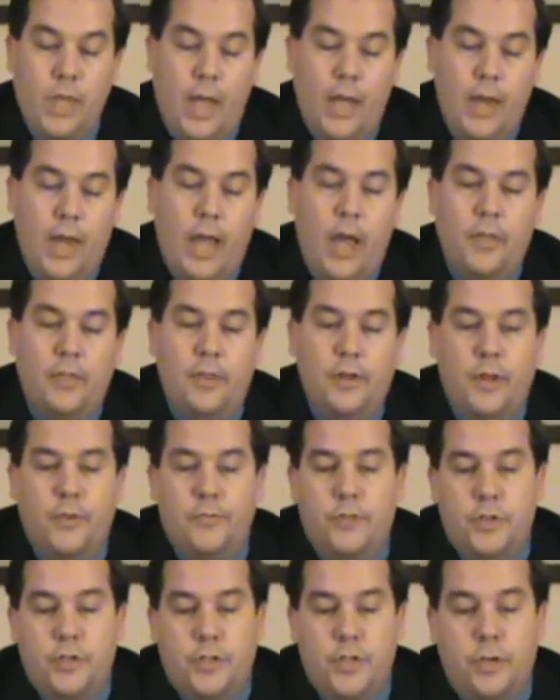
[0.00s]
And how
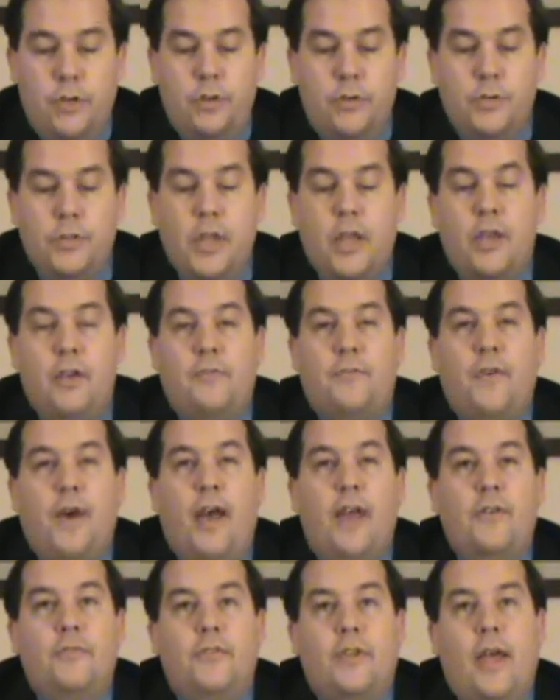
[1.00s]
that of the Jews,
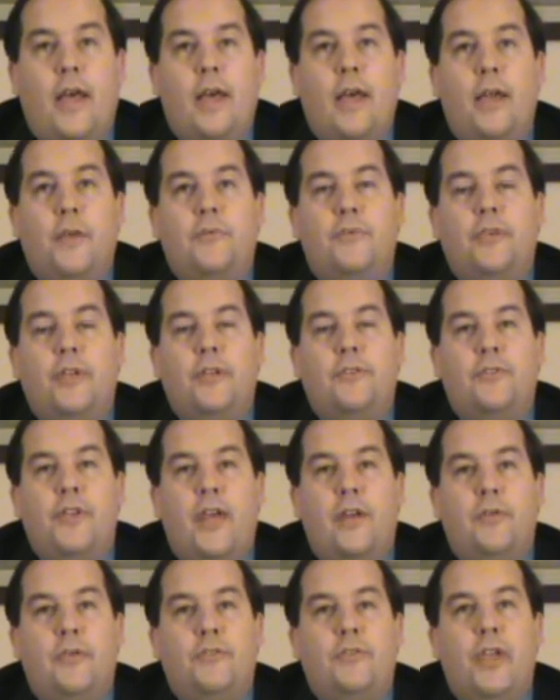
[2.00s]
five times, he
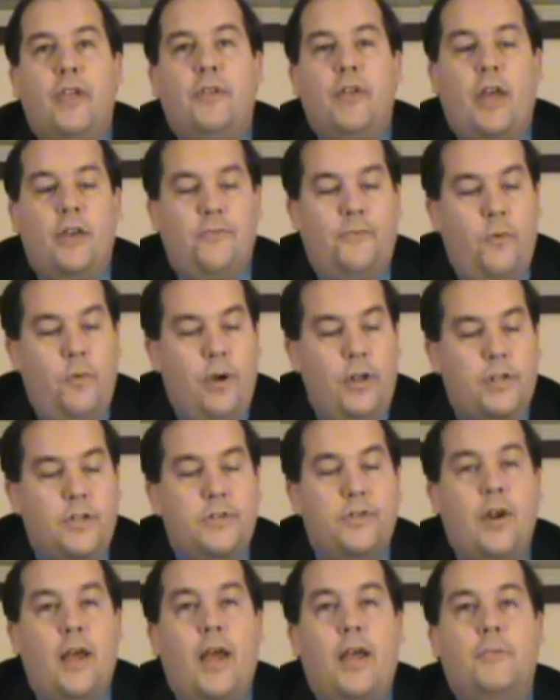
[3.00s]
said, received I 40
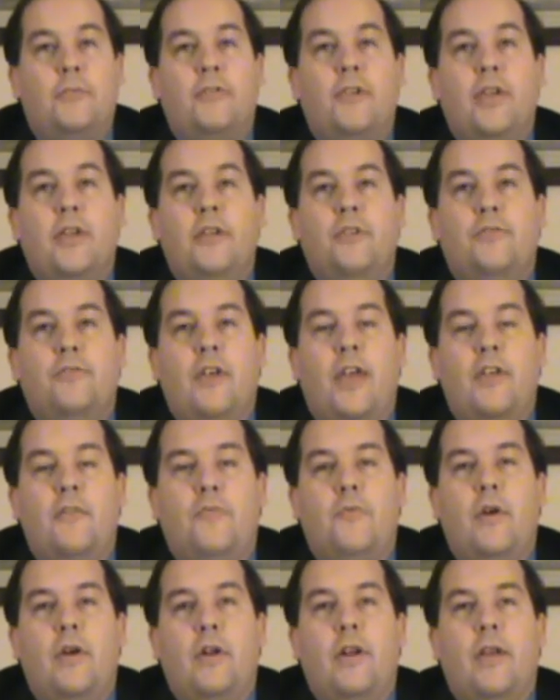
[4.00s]
stripes
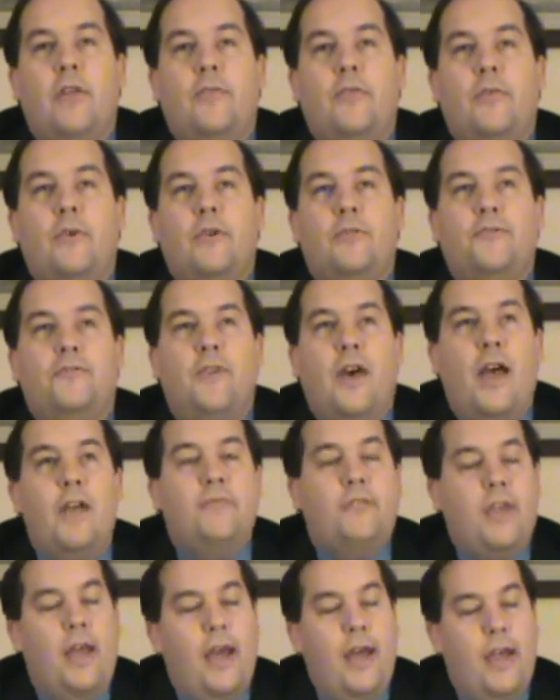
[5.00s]
save one. In other words,
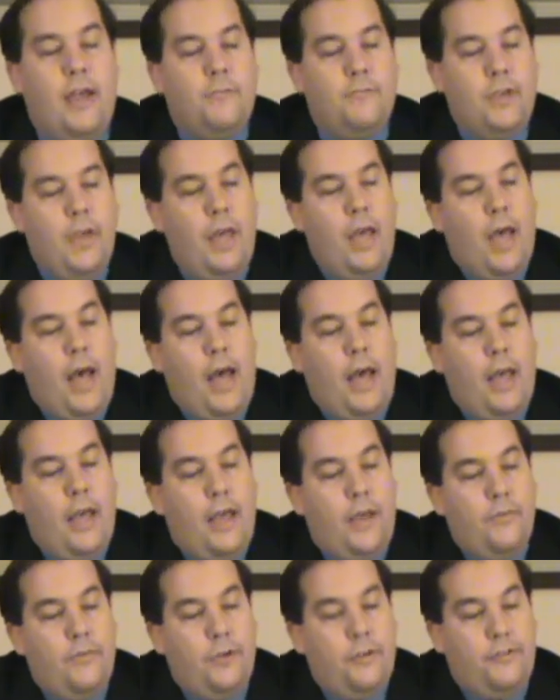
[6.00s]
five times
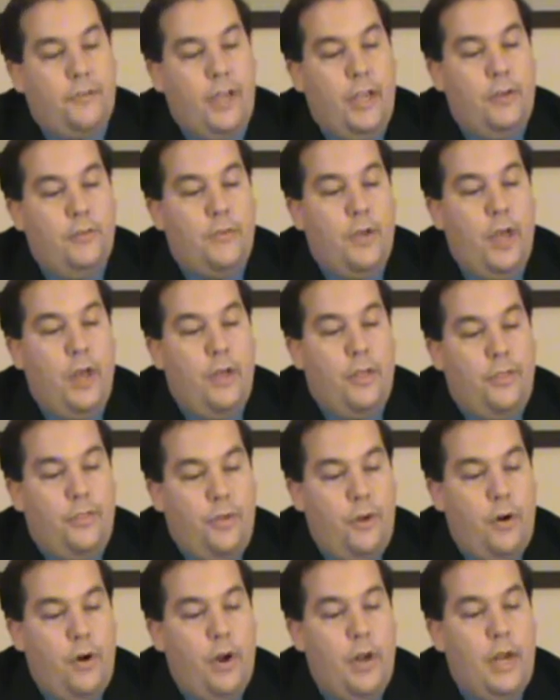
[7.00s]
I received
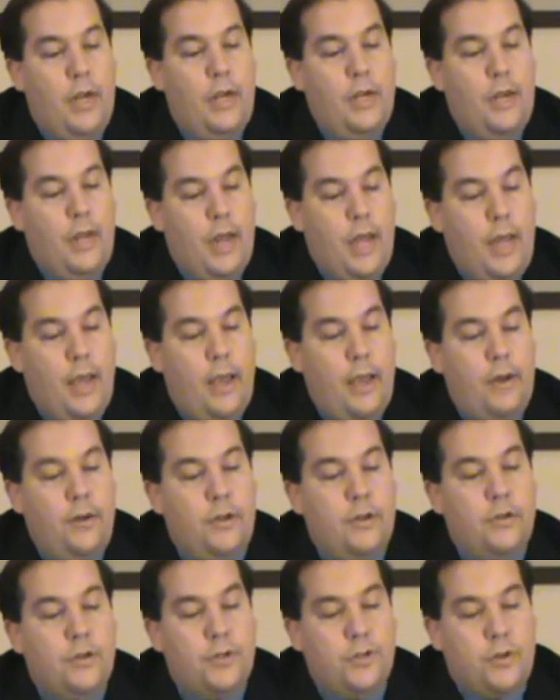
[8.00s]

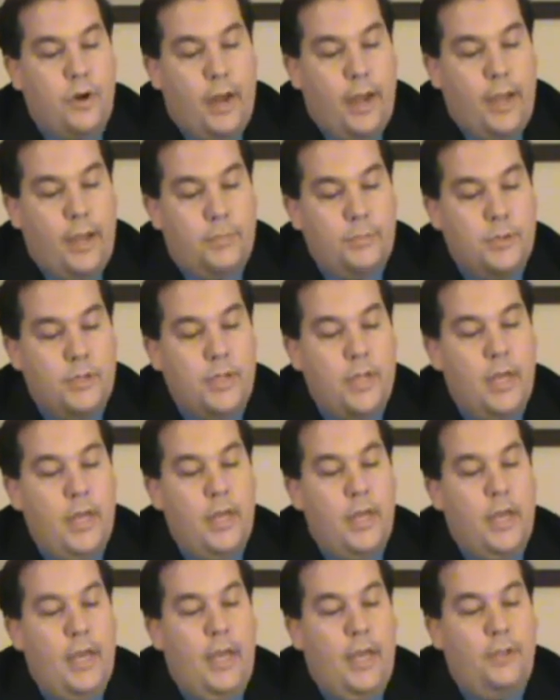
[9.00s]
39 stripes.
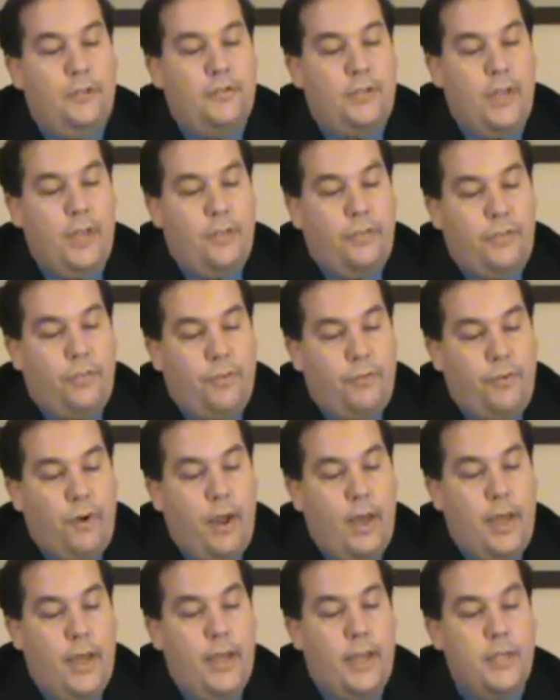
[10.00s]
He said,
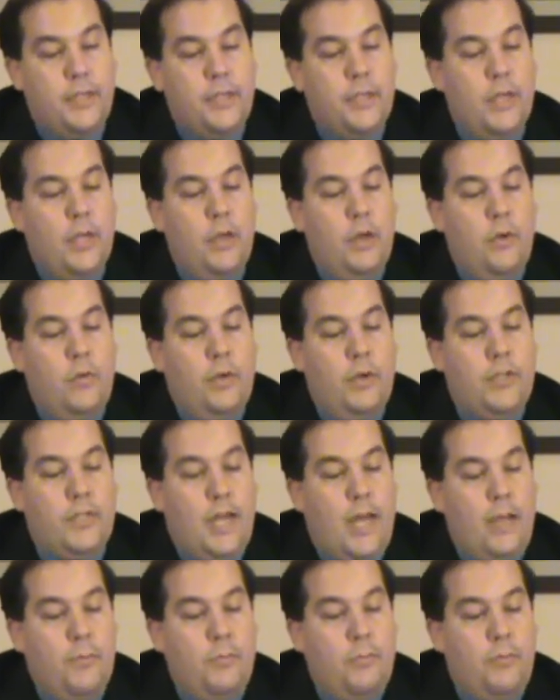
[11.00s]
Thrice was
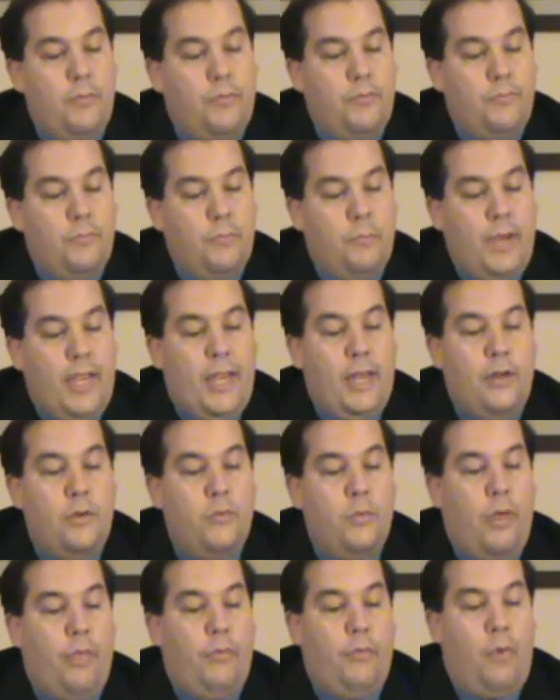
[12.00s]
I
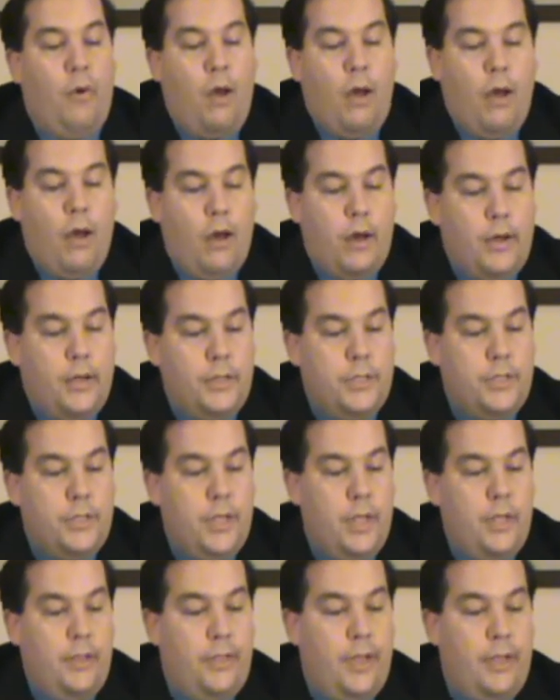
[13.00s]
beaten with
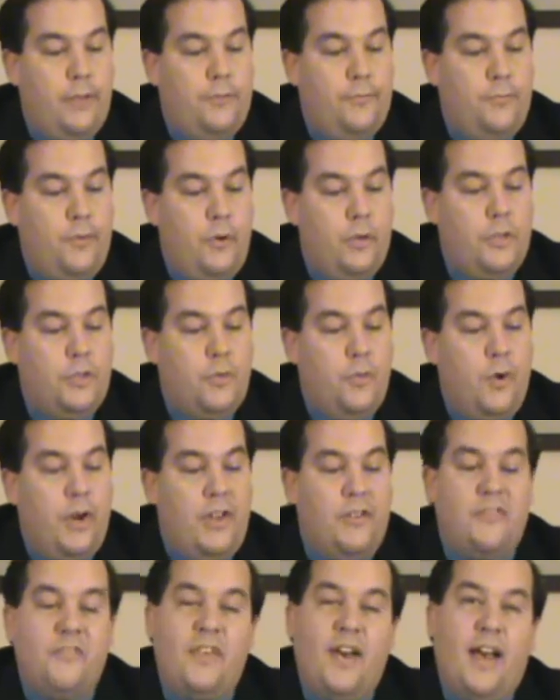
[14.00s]
rods. That's verse
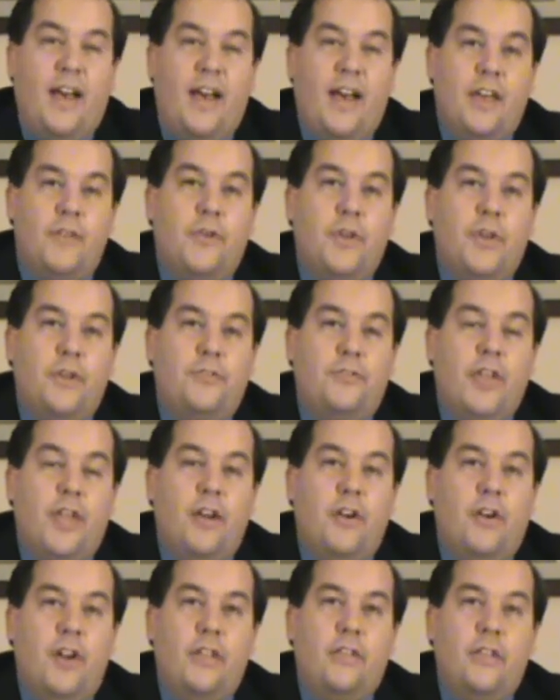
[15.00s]
25.
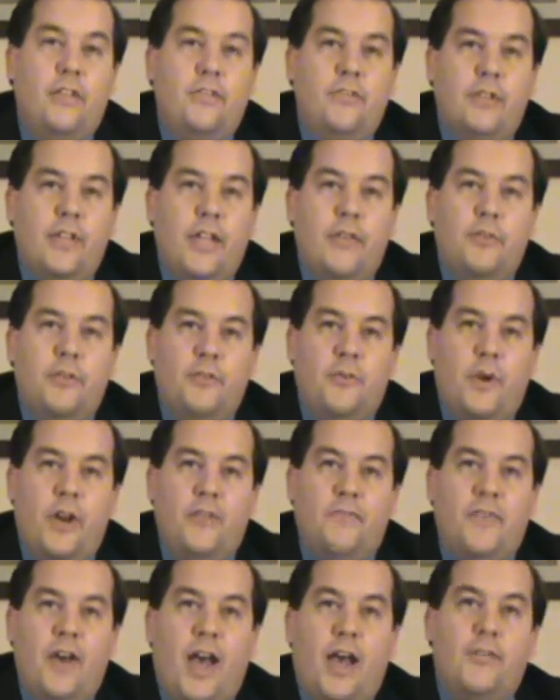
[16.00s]
2 Corinthians 11,
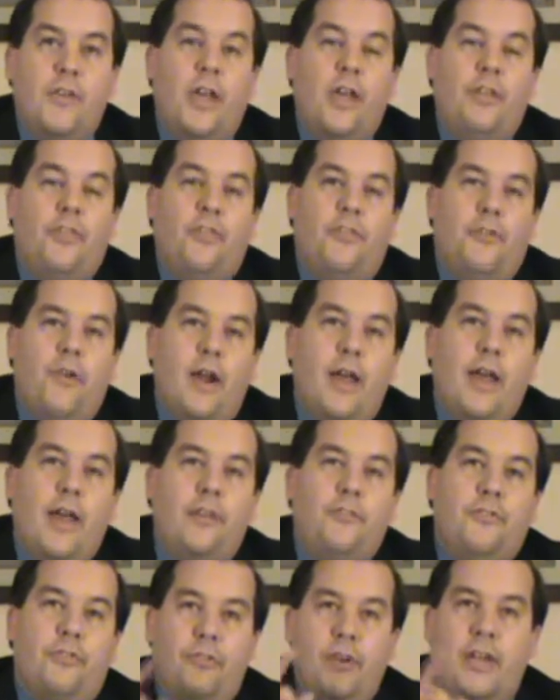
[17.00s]
25.
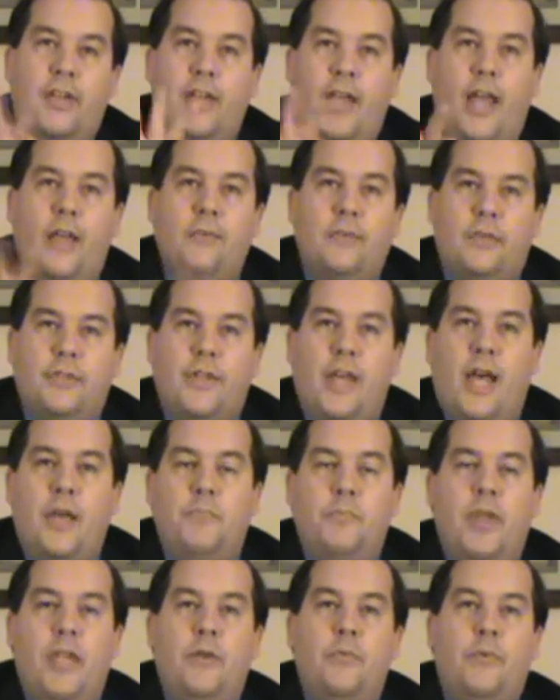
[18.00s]
Thrice, three times was
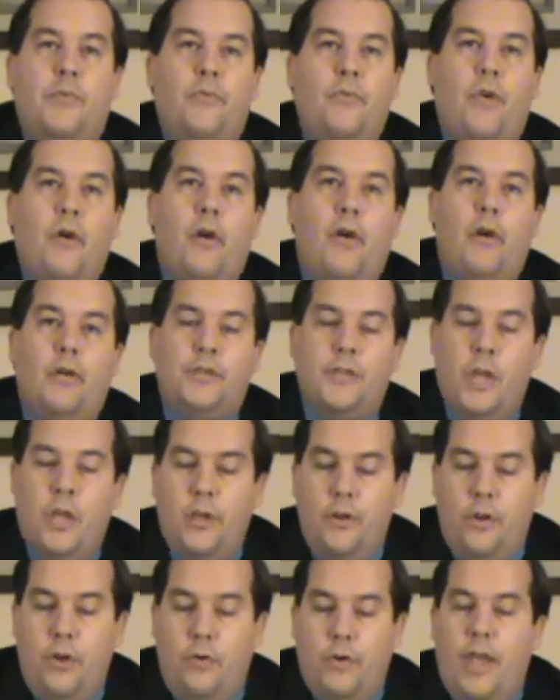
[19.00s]
I beaten with rods.
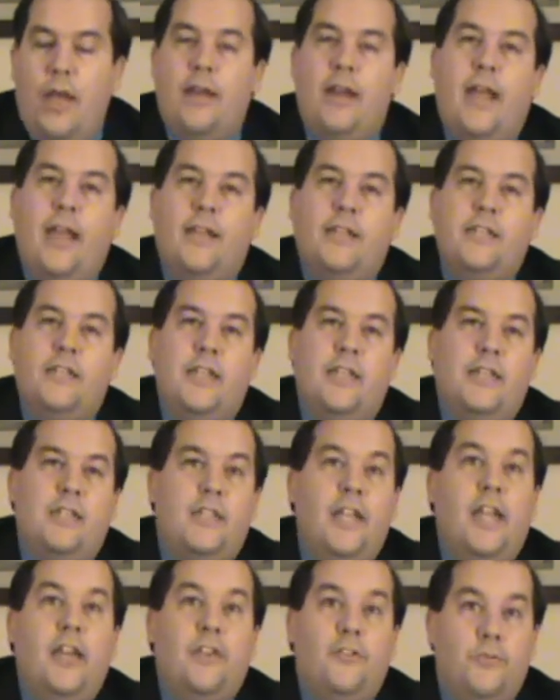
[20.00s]
No doubt Acts
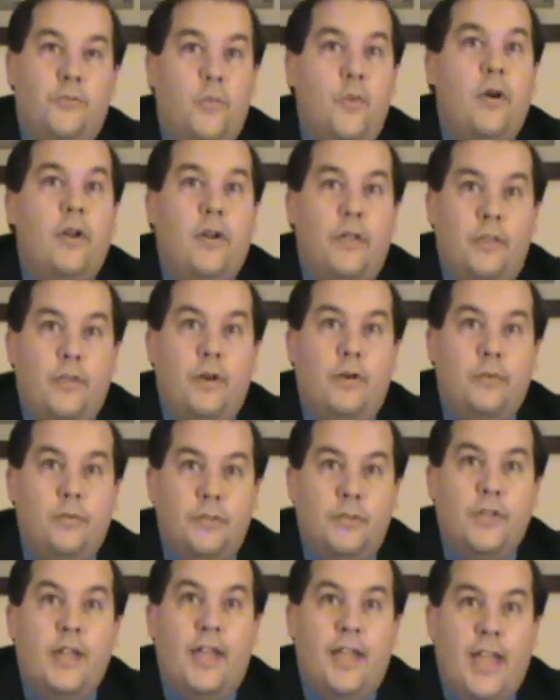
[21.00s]
16 is one of
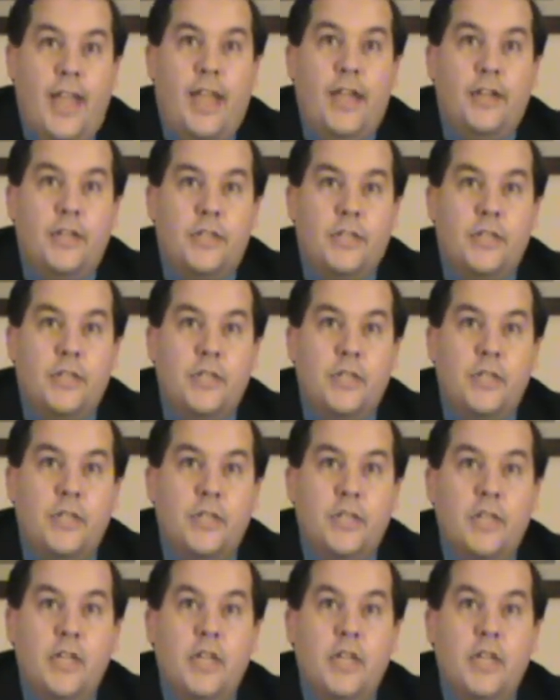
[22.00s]
those occasions.